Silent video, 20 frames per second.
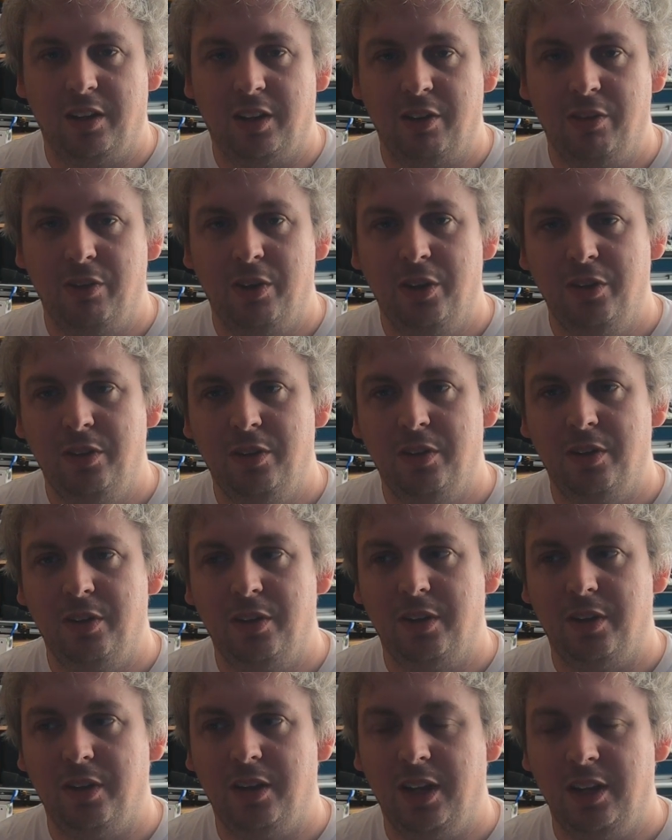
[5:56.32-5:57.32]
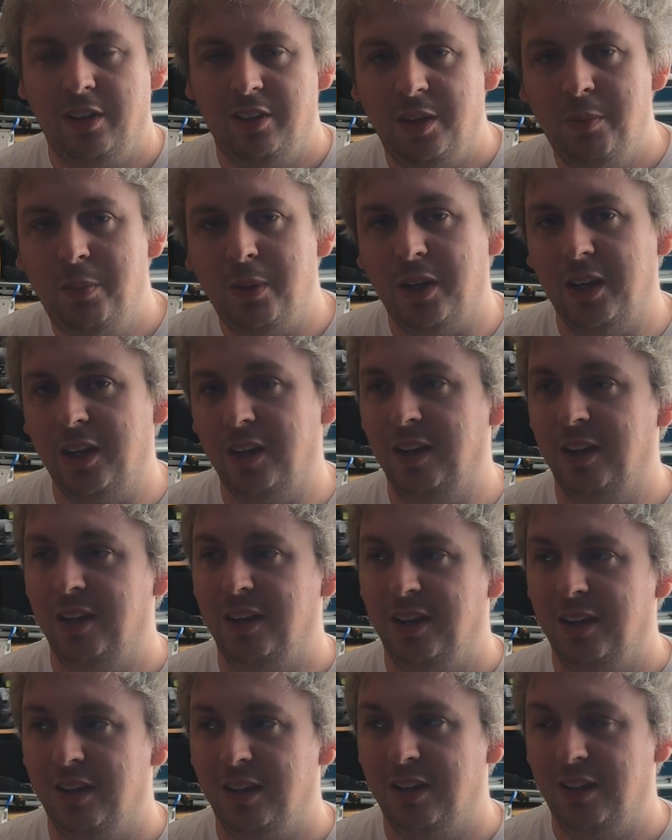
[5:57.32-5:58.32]
they're also exhibiting
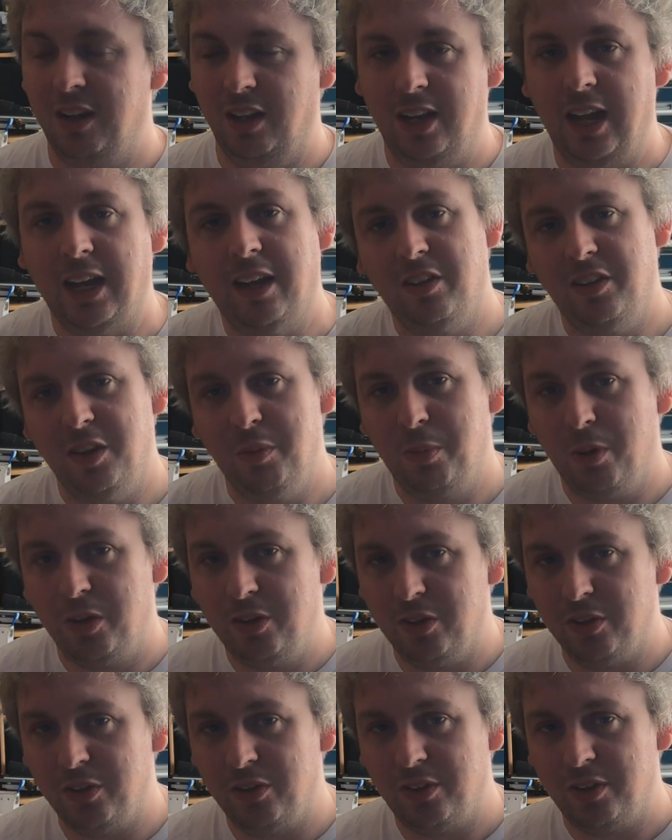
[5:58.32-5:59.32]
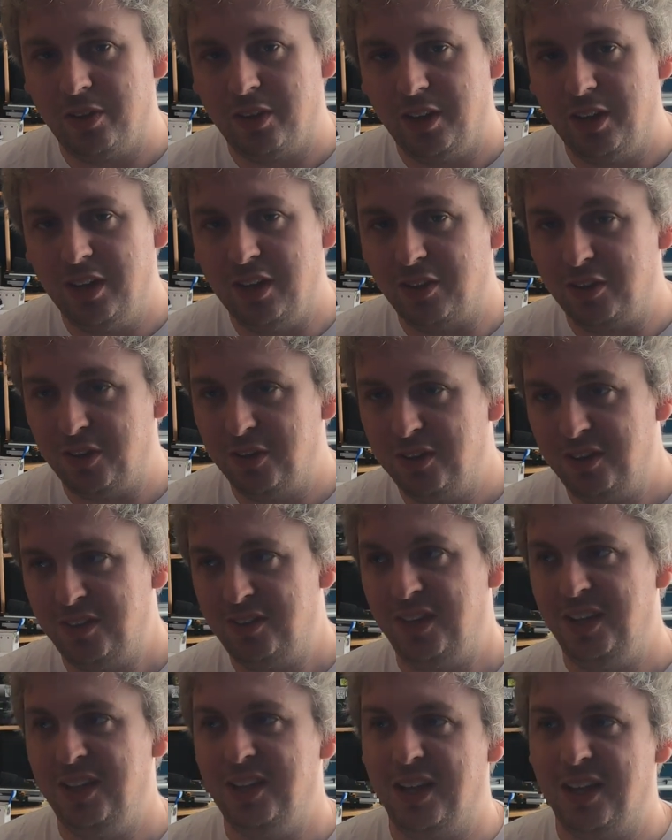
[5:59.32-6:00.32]
the legacy products, and it's good to
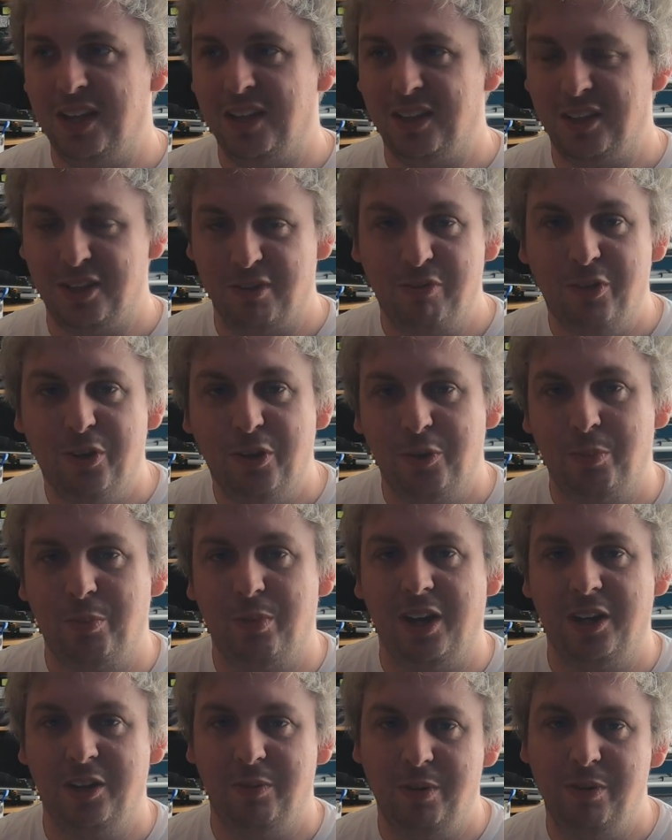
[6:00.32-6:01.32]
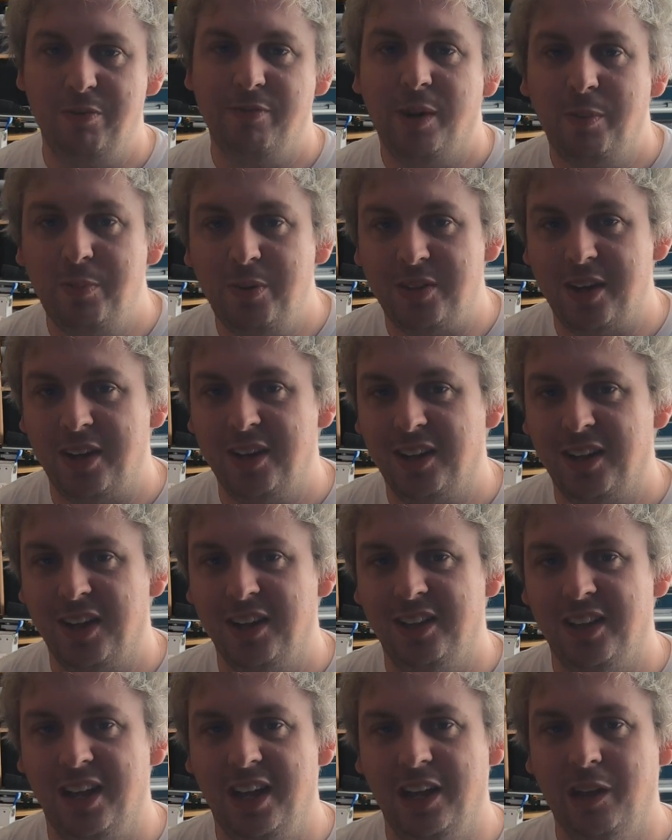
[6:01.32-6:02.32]
see that the Rhodes brand being represented
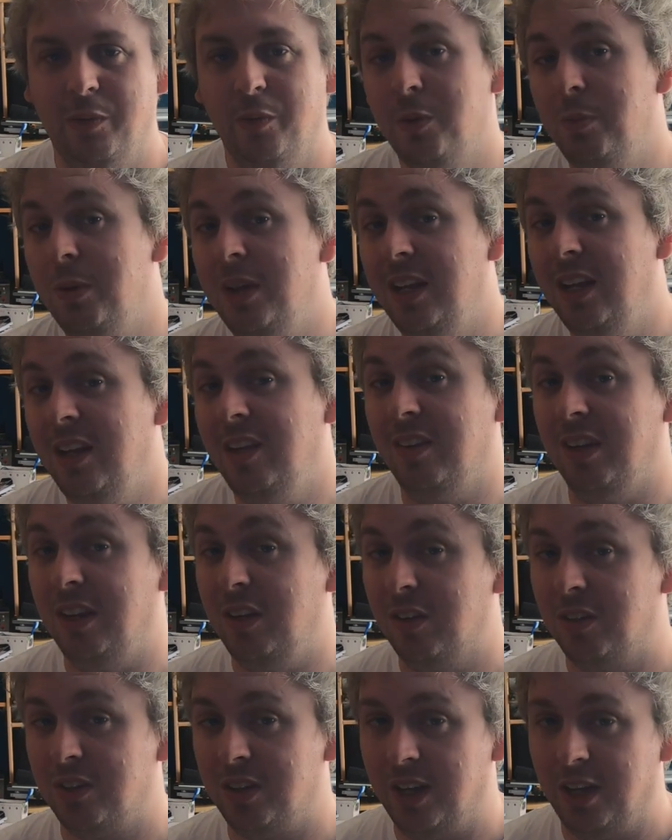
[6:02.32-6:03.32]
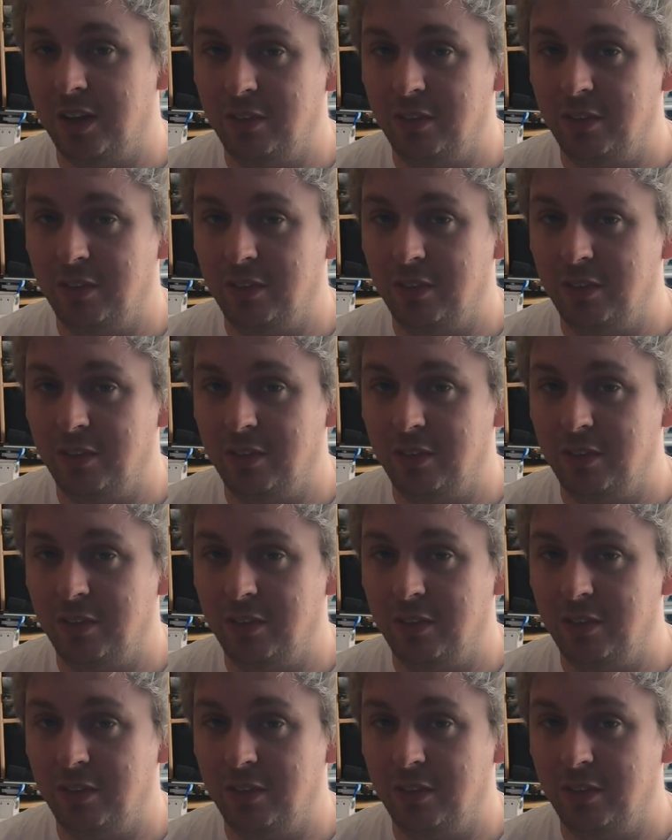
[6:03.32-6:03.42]
like that. It would have been easy just to